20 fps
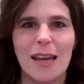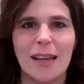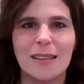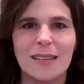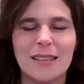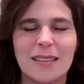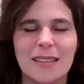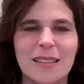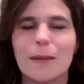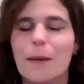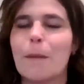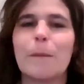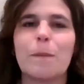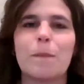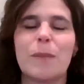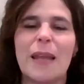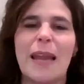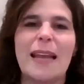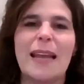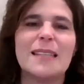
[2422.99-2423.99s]
it,
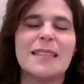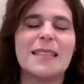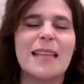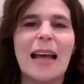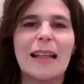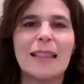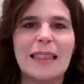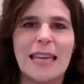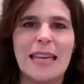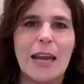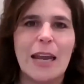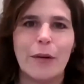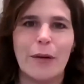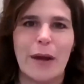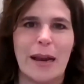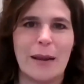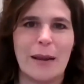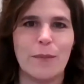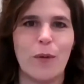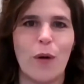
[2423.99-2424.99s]
it's not there
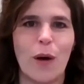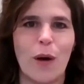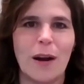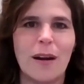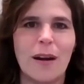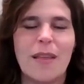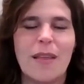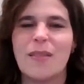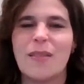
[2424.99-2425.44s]
anymore.